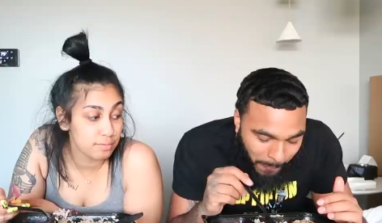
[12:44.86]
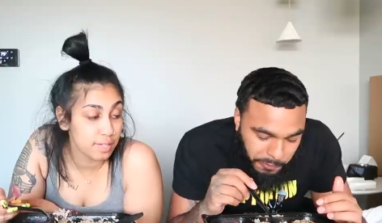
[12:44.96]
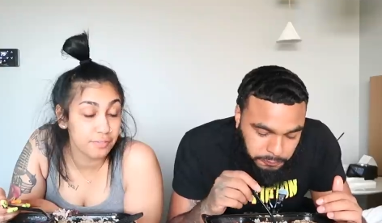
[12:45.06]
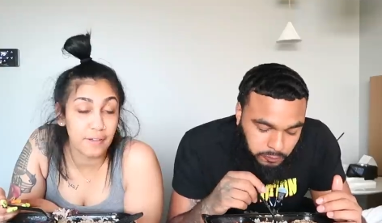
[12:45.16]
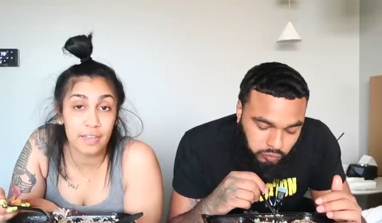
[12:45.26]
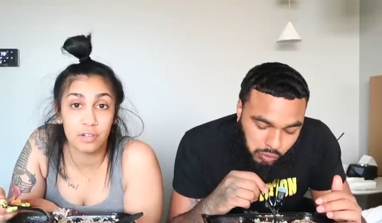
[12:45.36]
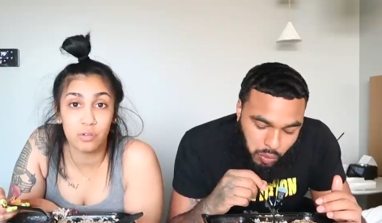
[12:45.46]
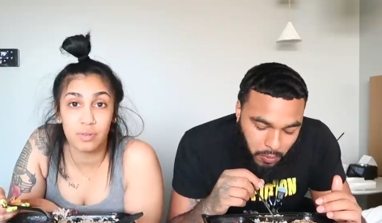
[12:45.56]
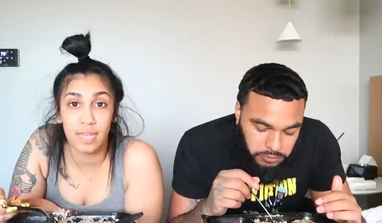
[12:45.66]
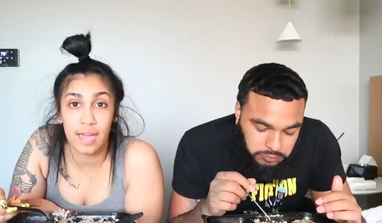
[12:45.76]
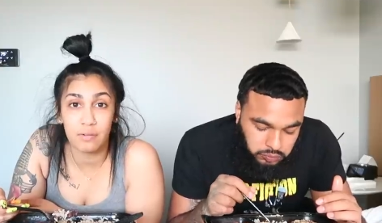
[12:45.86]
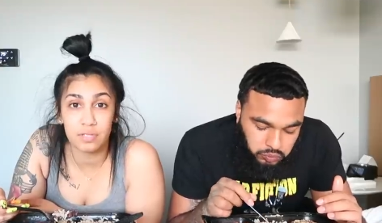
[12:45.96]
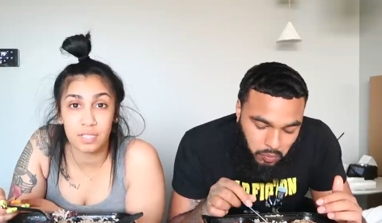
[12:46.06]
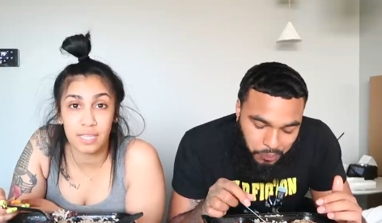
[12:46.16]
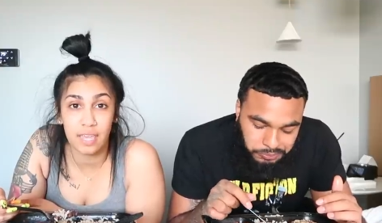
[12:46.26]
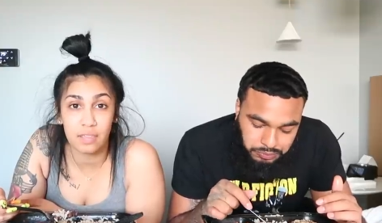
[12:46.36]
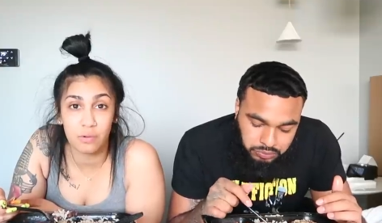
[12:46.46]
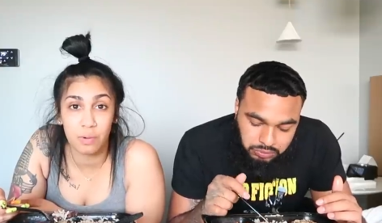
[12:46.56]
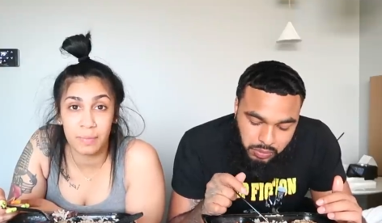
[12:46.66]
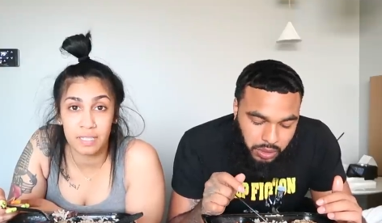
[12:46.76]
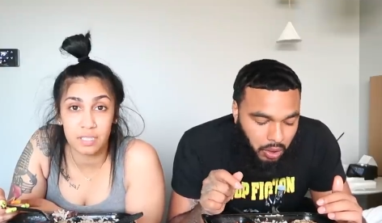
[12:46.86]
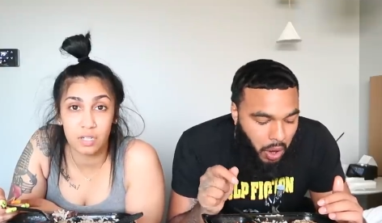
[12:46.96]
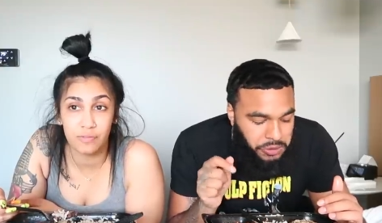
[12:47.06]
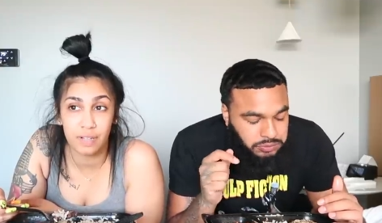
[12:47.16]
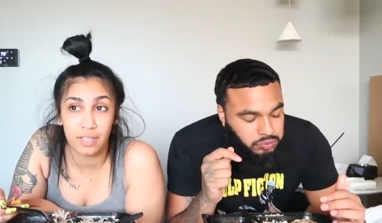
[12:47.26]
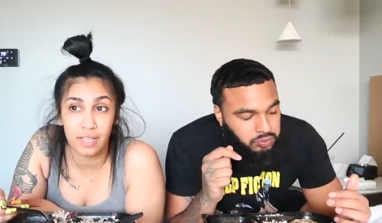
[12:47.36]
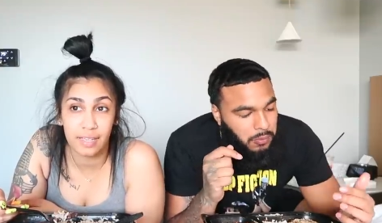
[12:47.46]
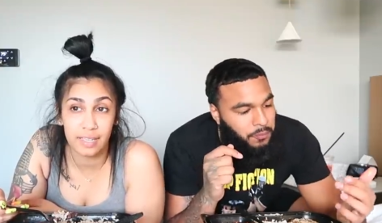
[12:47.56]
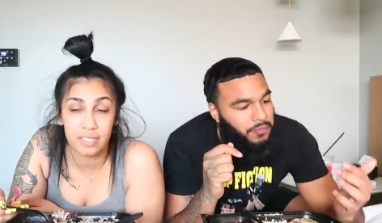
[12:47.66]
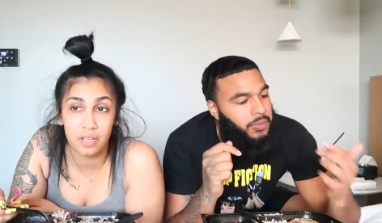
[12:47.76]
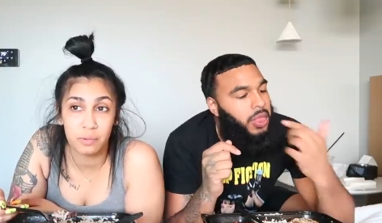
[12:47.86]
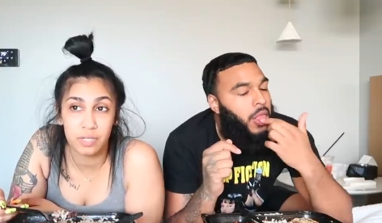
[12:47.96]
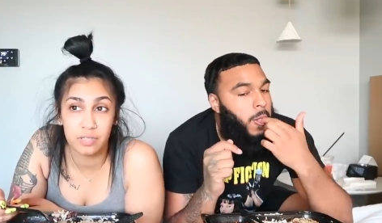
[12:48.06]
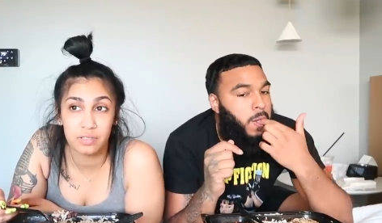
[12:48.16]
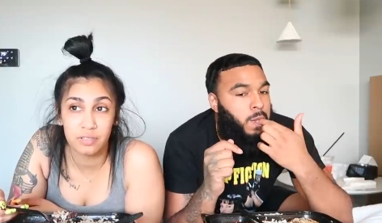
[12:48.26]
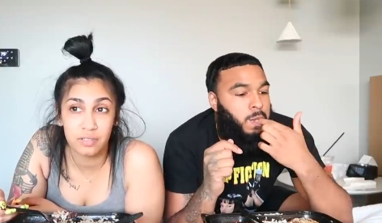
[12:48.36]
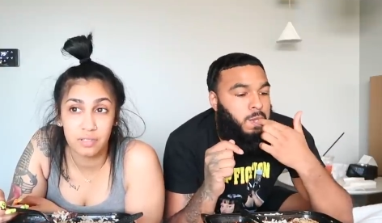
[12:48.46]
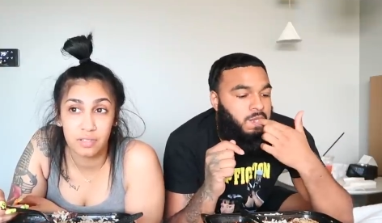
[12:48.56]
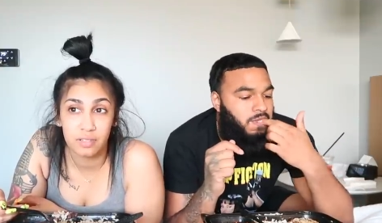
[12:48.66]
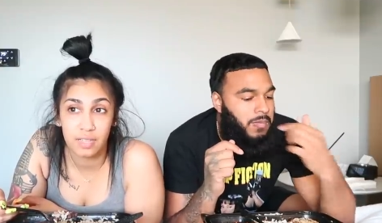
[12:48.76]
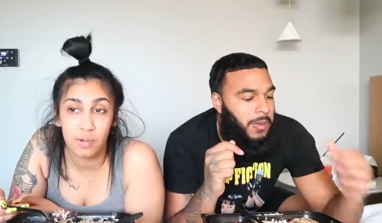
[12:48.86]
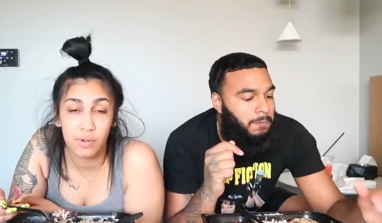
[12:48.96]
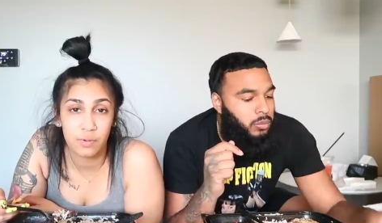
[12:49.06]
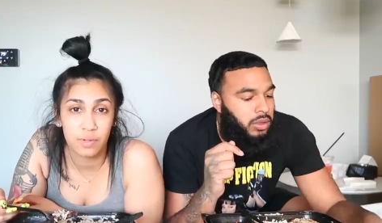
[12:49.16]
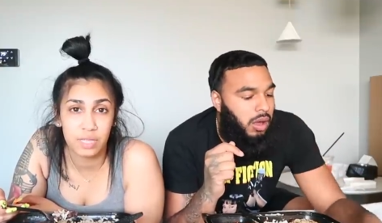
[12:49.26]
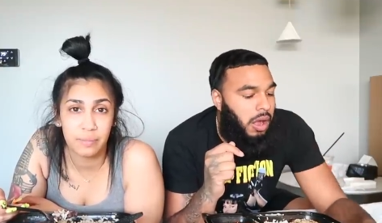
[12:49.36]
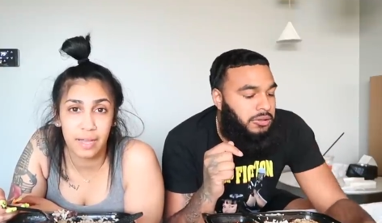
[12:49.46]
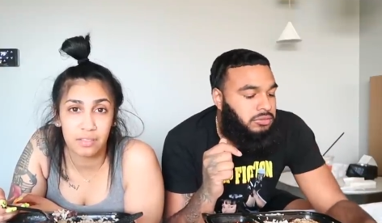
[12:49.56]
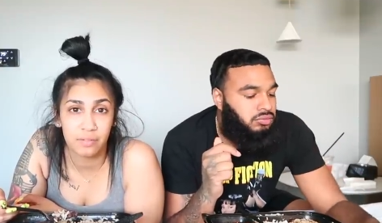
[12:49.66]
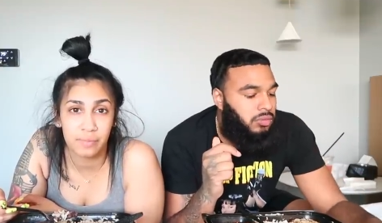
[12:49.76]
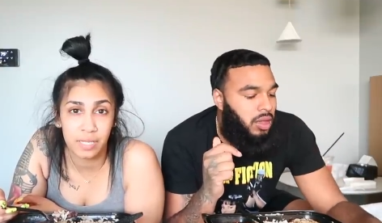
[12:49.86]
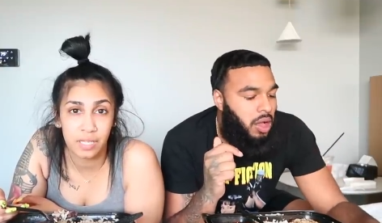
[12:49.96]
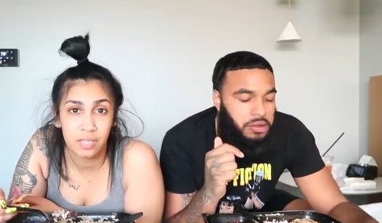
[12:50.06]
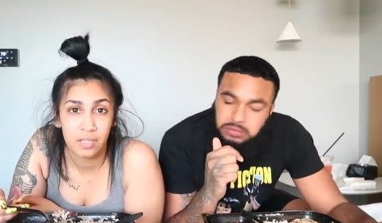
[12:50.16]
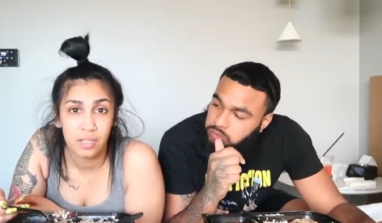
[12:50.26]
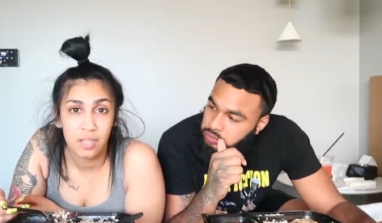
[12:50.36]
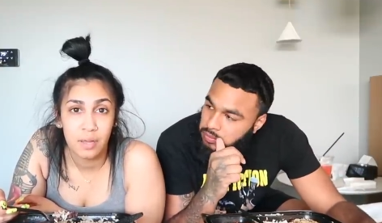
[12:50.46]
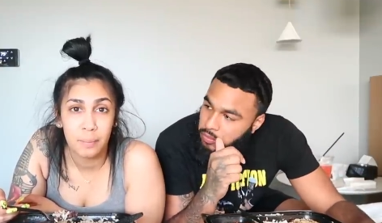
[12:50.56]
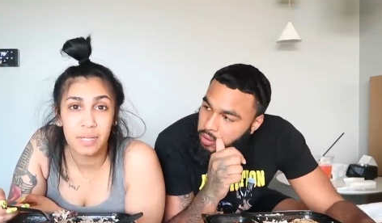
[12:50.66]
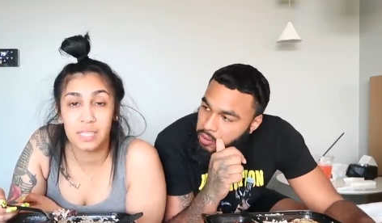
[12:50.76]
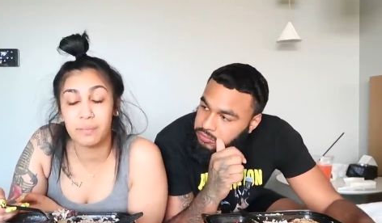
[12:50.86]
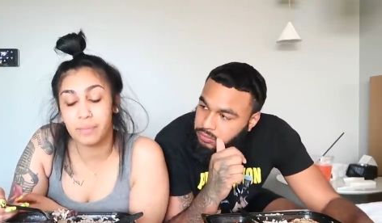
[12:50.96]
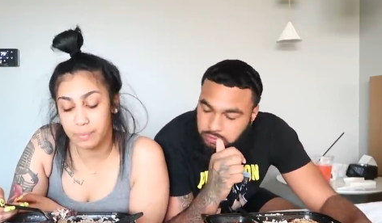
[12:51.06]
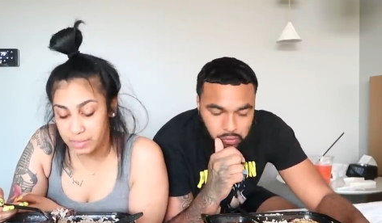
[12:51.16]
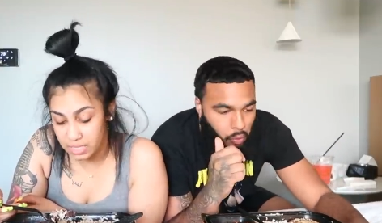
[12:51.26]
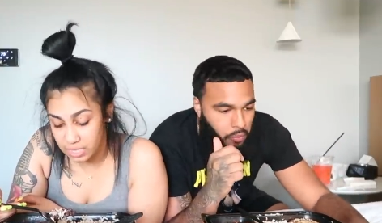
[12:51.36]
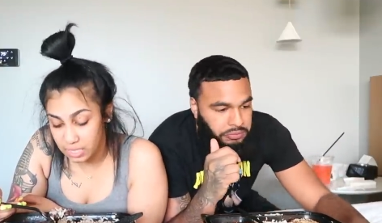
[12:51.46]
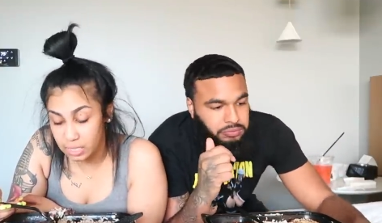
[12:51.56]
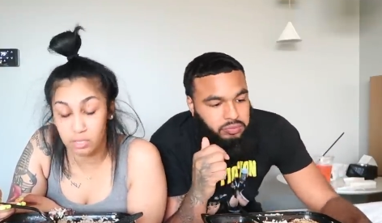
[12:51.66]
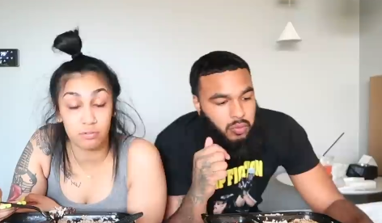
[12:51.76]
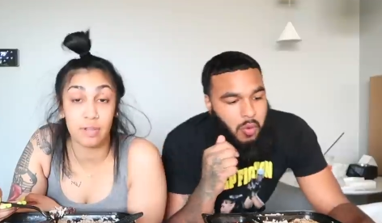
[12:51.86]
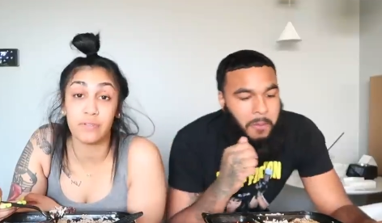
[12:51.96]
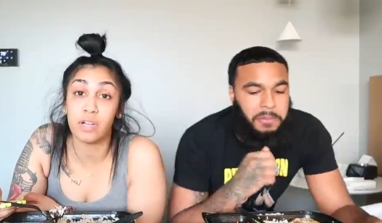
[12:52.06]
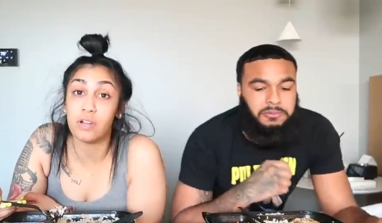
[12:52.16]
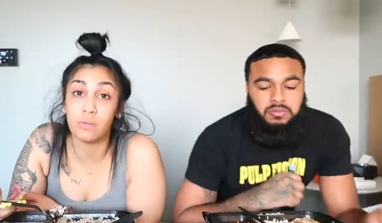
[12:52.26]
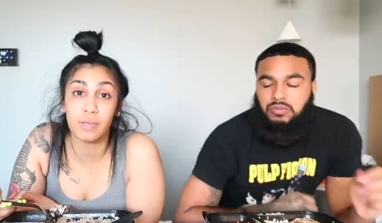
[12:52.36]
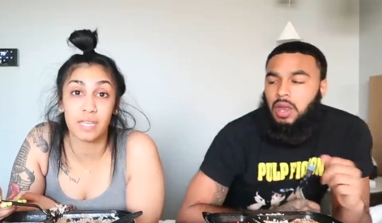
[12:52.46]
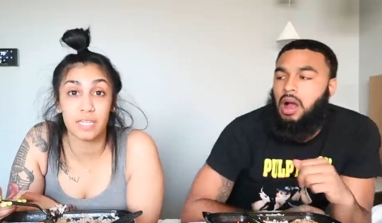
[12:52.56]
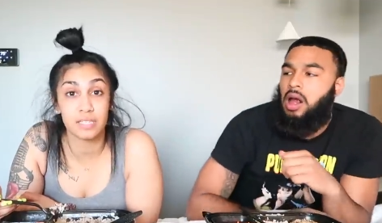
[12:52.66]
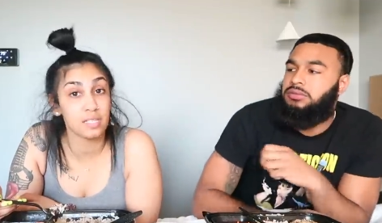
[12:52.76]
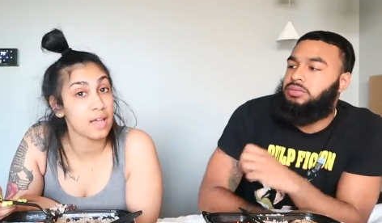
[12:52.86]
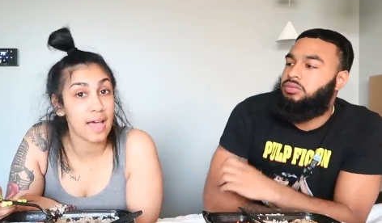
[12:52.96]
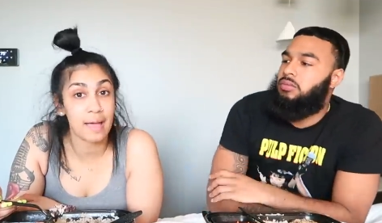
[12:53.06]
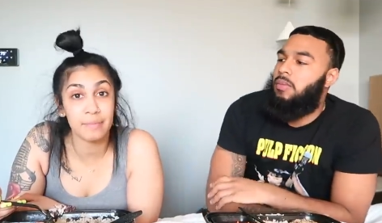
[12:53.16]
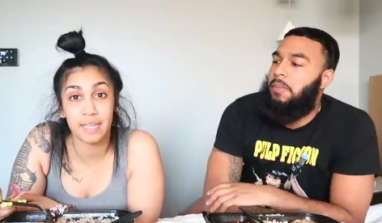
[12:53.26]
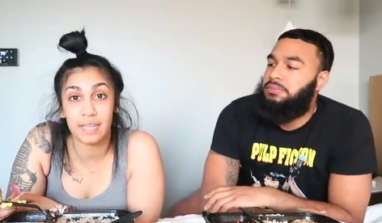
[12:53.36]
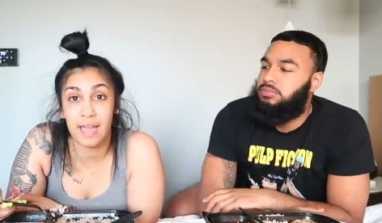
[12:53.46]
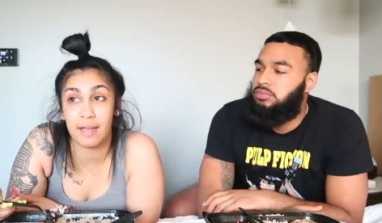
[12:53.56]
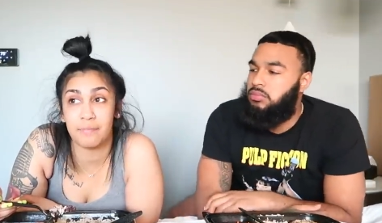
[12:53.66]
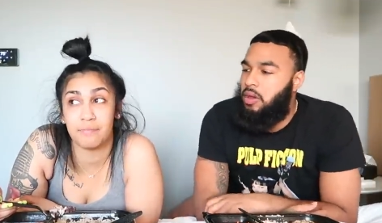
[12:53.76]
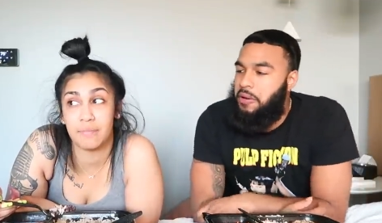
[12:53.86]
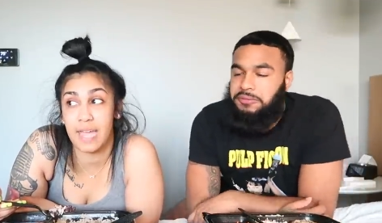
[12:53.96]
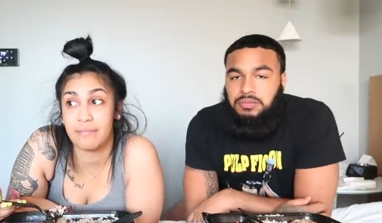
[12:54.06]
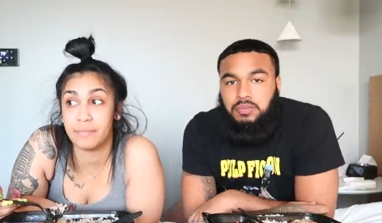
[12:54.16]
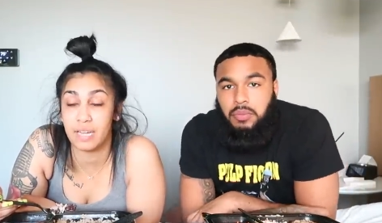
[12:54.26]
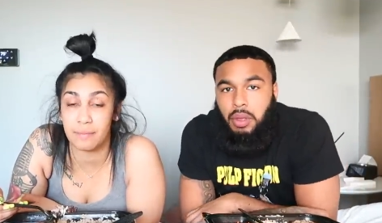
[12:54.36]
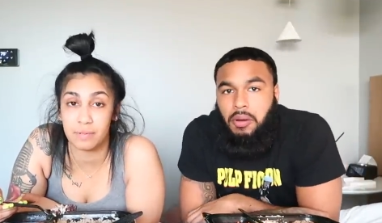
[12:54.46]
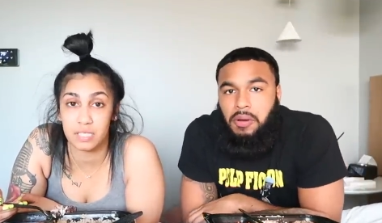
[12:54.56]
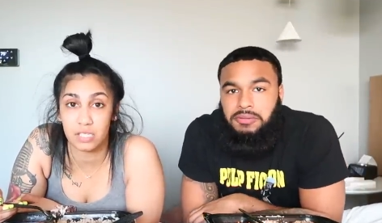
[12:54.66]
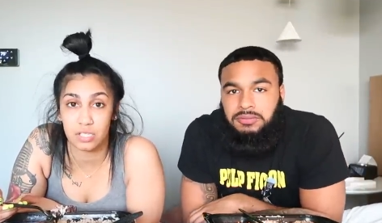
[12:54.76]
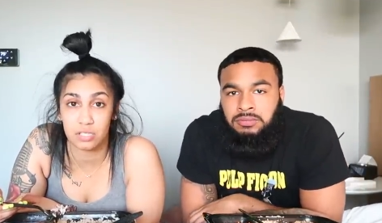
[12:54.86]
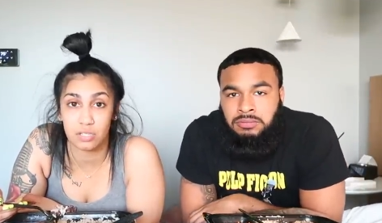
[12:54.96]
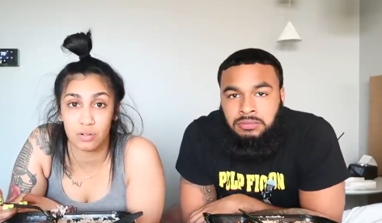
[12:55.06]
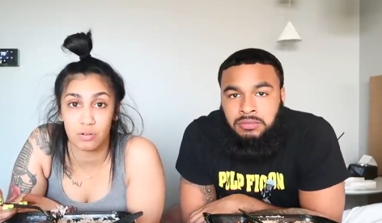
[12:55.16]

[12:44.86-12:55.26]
Speaker 1: If I knew that I was together with myself, I, I guess I wouldn't. It wouldn't really bother me. But, th but but then again, you never know because I'm not. I've, I haven't been in that position.